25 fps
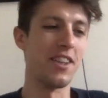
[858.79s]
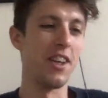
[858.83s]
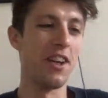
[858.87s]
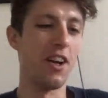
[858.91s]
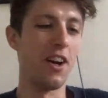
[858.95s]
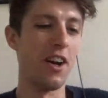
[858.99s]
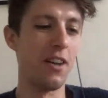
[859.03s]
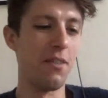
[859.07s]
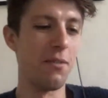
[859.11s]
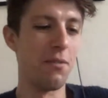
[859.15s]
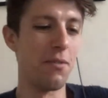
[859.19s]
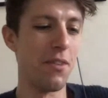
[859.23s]
this
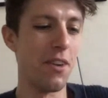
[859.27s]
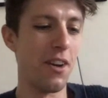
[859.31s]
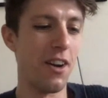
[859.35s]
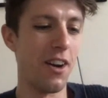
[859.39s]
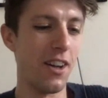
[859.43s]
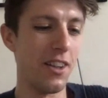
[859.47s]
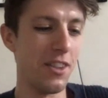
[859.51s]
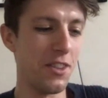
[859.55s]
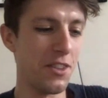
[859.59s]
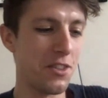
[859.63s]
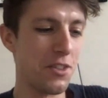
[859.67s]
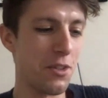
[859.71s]
kid i
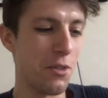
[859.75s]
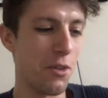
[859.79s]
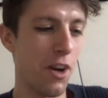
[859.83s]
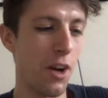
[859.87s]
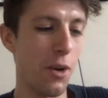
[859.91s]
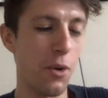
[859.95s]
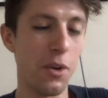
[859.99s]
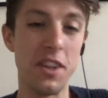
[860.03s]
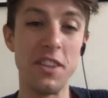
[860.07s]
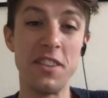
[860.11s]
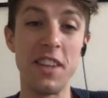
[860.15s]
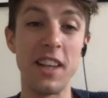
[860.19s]
i used
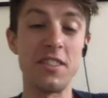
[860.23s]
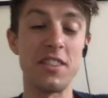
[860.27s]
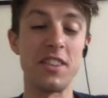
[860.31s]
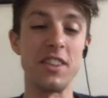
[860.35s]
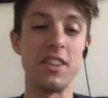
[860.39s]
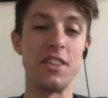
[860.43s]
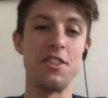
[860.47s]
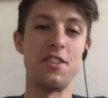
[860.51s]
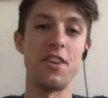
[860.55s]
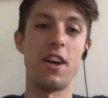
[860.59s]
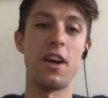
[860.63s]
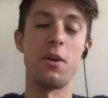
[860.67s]
to ride with he's
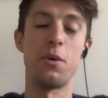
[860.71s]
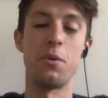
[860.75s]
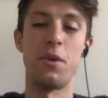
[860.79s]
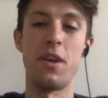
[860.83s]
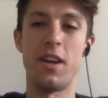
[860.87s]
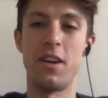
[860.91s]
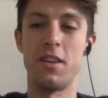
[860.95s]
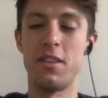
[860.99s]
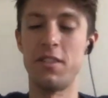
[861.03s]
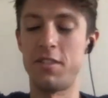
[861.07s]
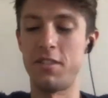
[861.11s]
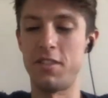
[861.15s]
actually in
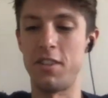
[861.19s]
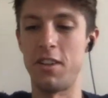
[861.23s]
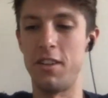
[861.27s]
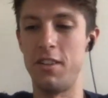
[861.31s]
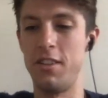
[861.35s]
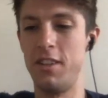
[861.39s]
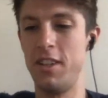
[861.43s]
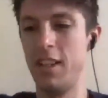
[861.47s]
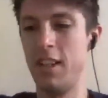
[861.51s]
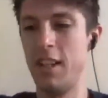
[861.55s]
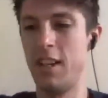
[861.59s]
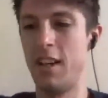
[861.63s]
jail now
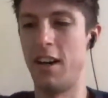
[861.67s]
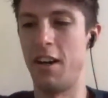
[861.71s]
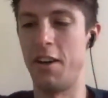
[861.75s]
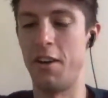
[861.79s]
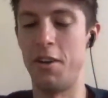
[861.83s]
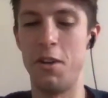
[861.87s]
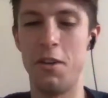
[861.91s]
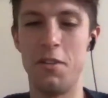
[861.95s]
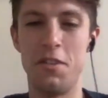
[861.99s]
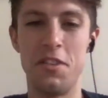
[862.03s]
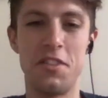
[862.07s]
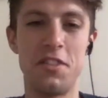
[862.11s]
so
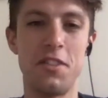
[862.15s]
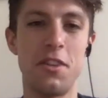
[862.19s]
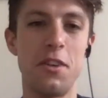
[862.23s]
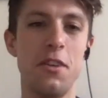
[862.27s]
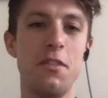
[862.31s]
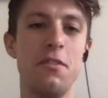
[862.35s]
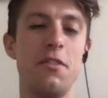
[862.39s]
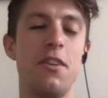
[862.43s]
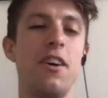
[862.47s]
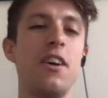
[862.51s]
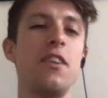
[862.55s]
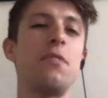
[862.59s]
I don't know if this is
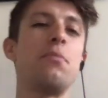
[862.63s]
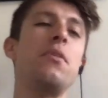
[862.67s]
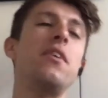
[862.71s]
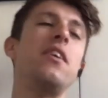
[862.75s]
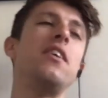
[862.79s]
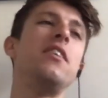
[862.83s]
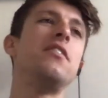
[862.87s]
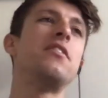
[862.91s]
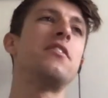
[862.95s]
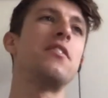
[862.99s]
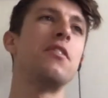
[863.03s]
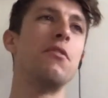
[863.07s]
good advice,
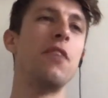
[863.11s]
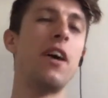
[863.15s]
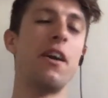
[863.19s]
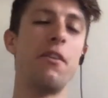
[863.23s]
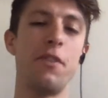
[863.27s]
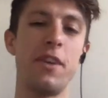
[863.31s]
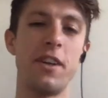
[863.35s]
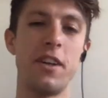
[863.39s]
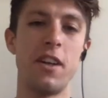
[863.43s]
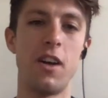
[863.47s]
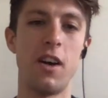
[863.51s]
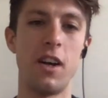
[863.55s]
but he used to
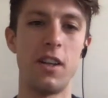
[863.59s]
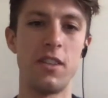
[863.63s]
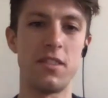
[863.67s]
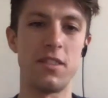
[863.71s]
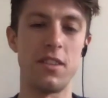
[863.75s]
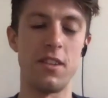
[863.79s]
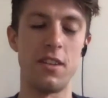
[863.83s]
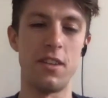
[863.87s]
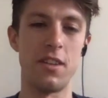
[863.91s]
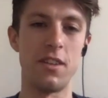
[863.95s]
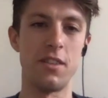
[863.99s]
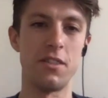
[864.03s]
run red
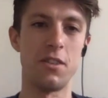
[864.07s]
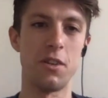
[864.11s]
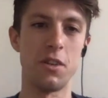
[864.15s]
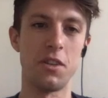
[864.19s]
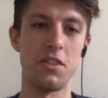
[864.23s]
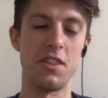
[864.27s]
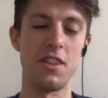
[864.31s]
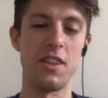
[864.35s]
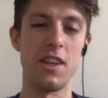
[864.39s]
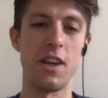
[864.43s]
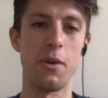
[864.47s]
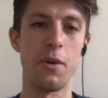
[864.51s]
lights, and as
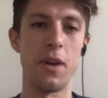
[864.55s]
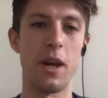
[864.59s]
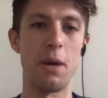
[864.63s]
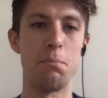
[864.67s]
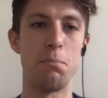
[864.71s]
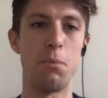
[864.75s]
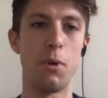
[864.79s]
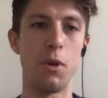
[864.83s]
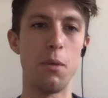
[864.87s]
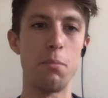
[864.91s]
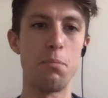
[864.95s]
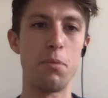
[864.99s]
long as he yelled
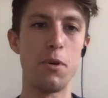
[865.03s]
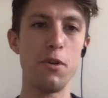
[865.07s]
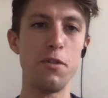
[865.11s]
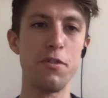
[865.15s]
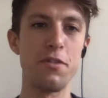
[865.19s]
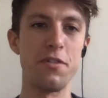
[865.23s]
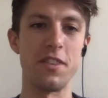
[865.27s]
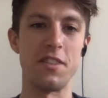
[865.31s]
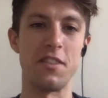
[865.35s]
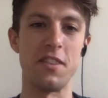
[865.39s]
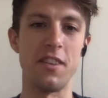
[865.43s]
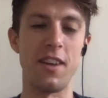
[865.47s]
out
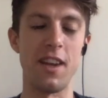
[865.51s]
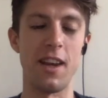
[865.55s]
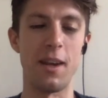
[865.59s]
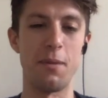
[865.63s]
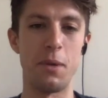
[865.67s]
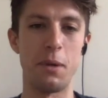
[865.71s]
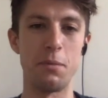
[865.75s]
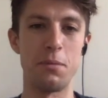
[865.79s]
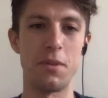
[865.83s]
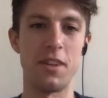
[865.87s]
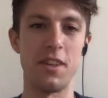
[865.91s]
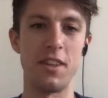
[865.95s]
"bulletproof" as he
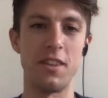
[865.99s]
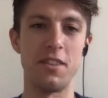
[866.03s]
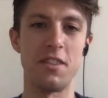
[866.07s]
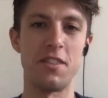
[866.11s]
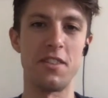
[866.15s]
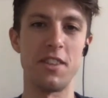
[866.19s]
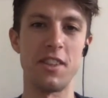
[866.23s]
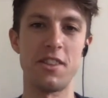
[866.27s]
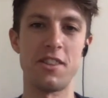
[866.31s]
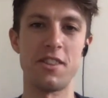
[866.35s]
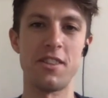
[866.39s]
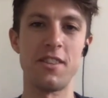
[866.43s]
came up to the
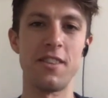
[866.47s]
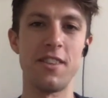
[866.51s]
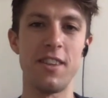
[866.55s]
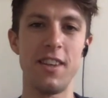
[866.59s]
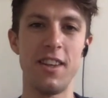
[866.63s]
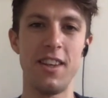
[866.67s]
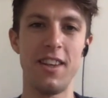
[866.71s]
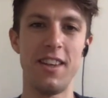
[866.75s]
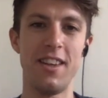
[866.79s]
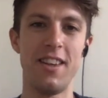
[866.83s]
intersection,